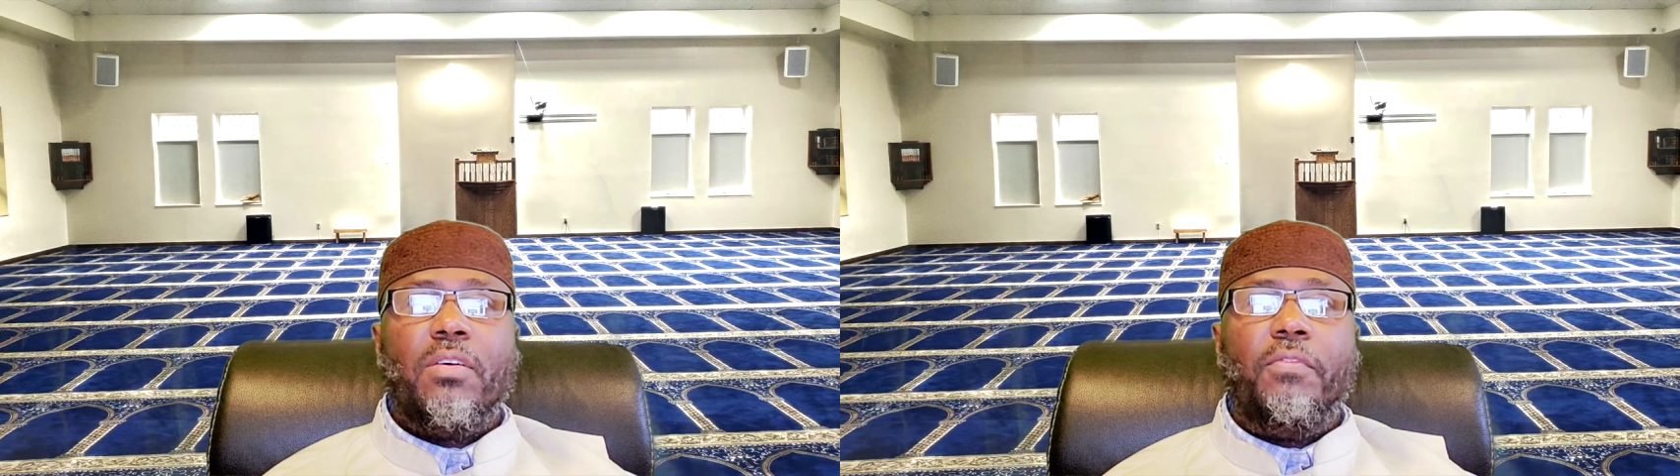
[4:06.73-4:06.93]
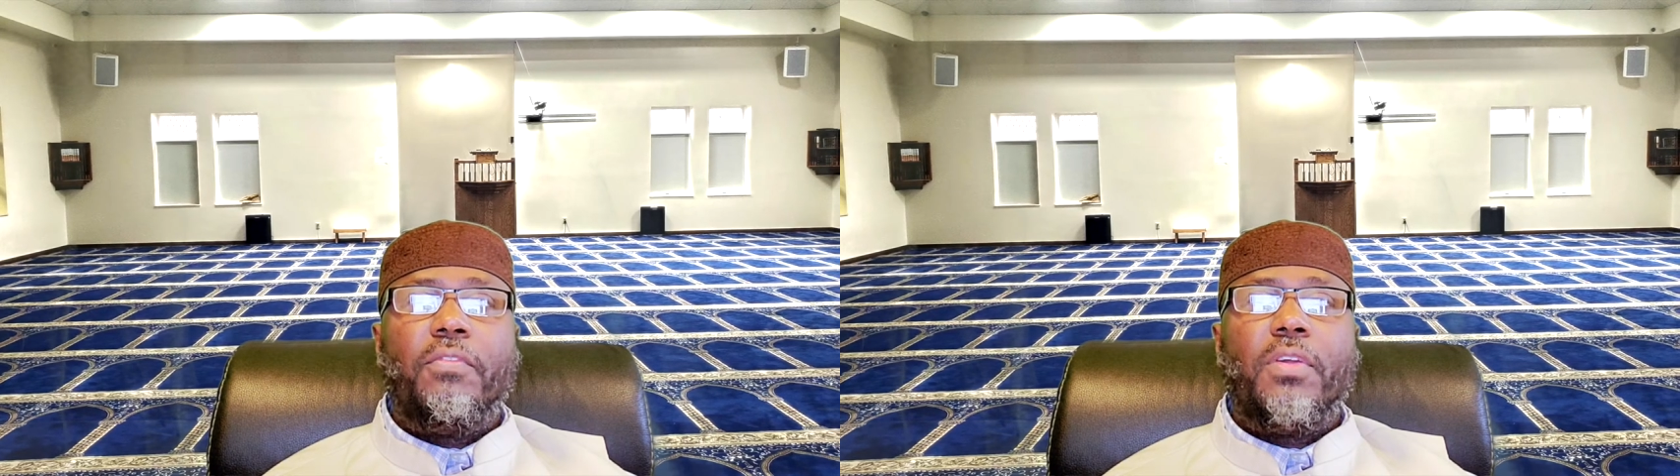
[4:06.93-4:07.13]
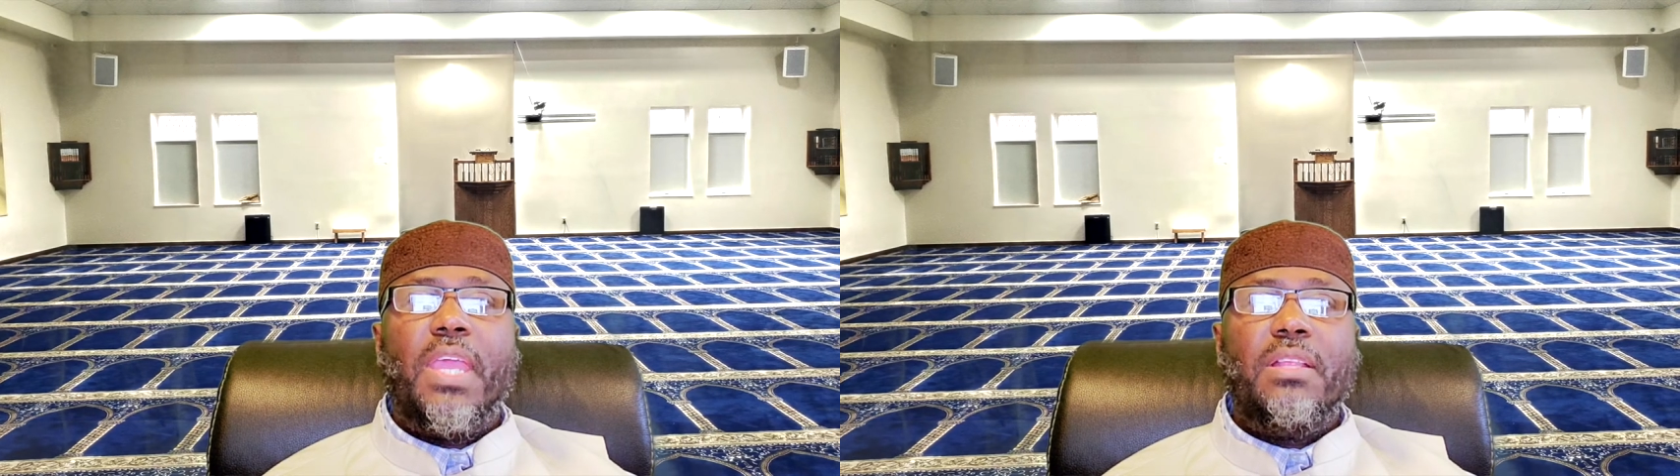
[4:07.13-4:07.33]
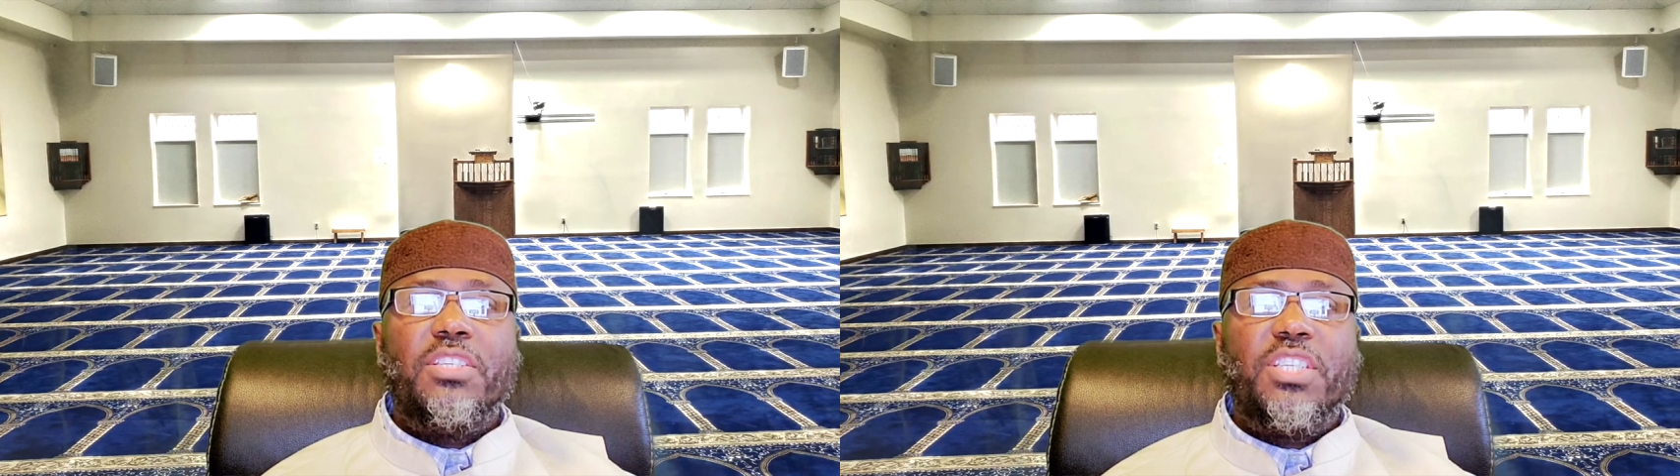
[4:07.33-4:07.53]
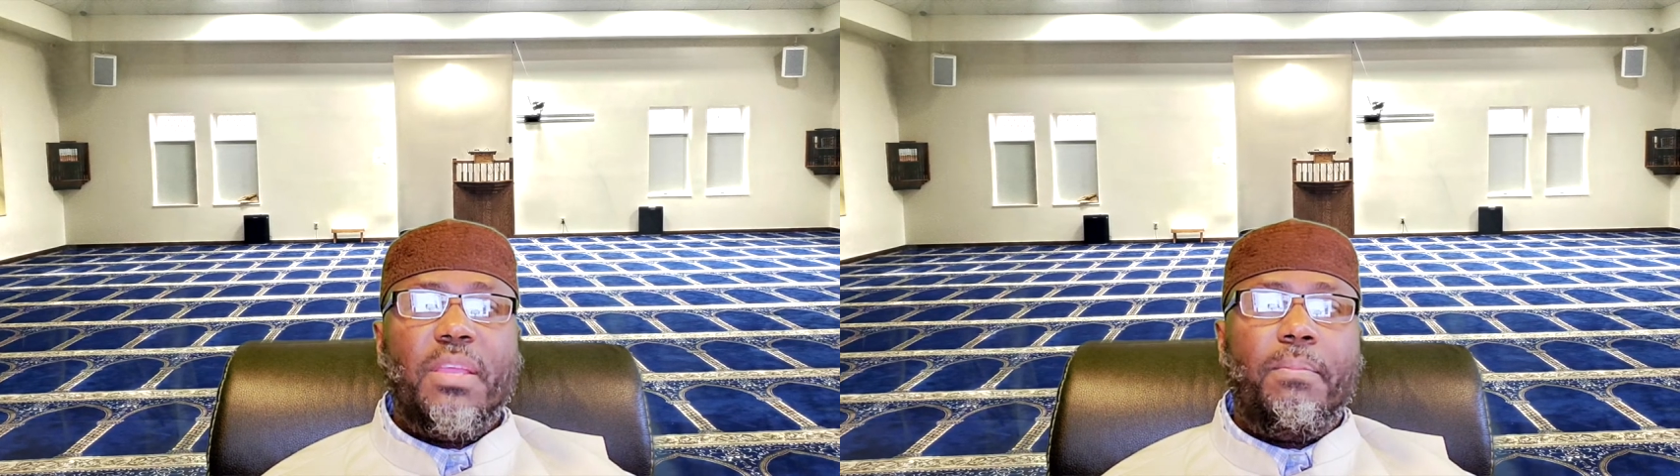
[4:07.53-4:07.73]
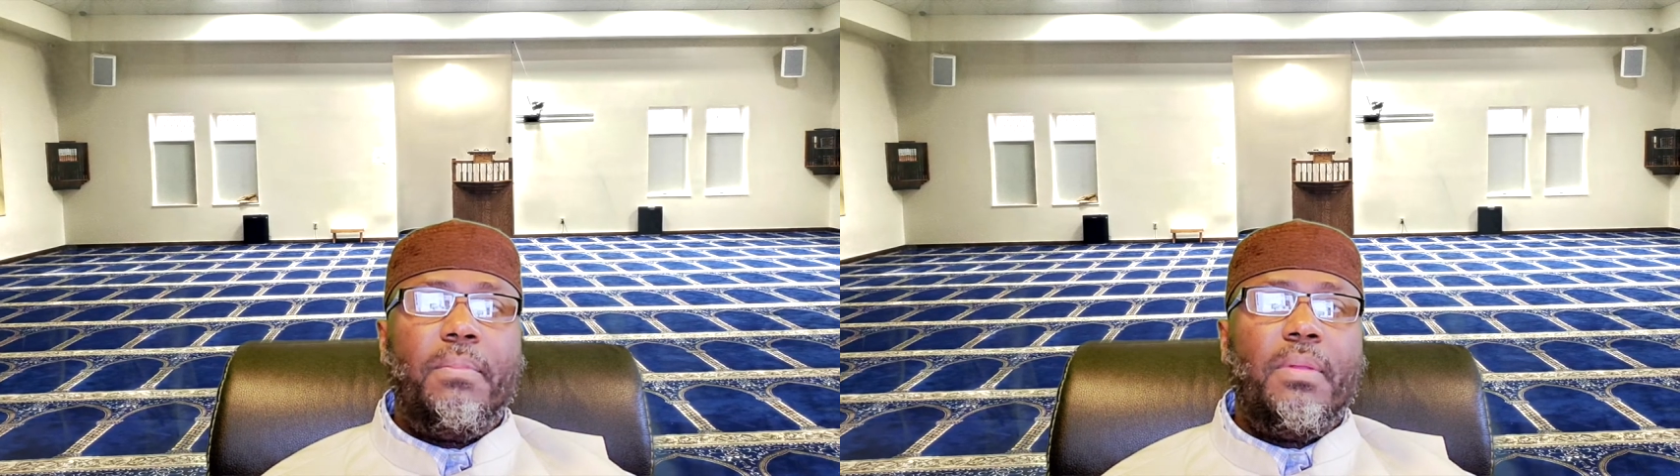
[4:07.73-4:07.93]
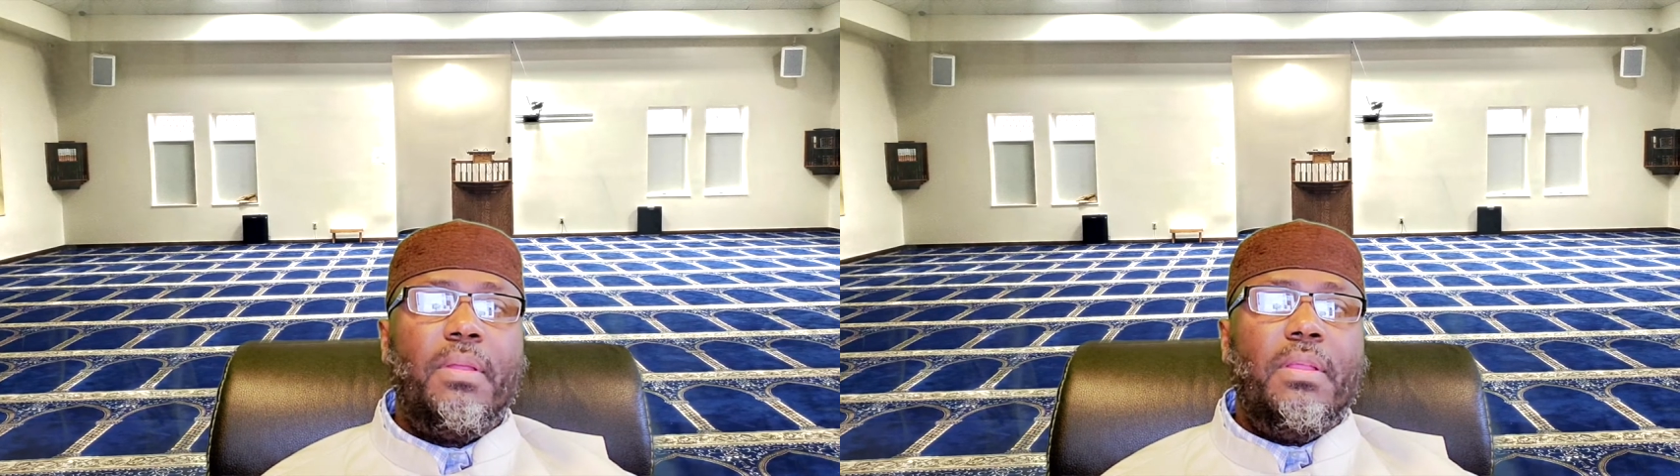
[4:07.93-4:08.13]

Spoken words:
of kinship,